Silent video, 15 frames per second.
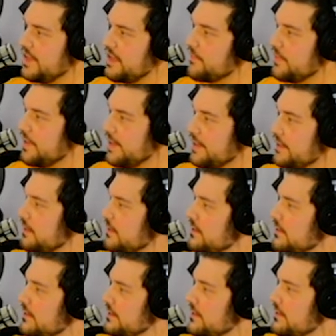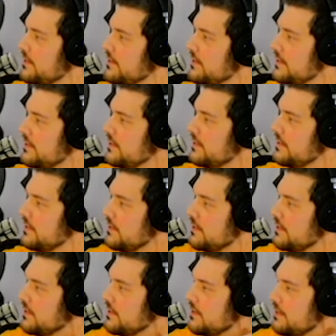They have more targeted stuff though. Like
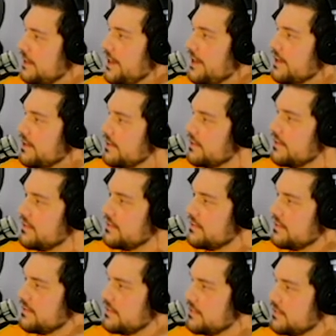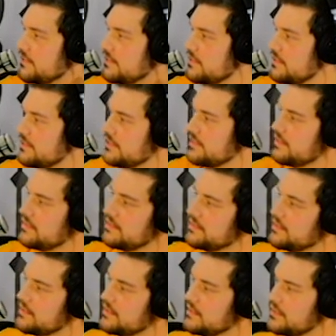basically, if you're playing Chaos, you have more powers
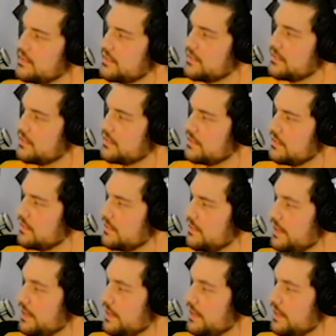that you have.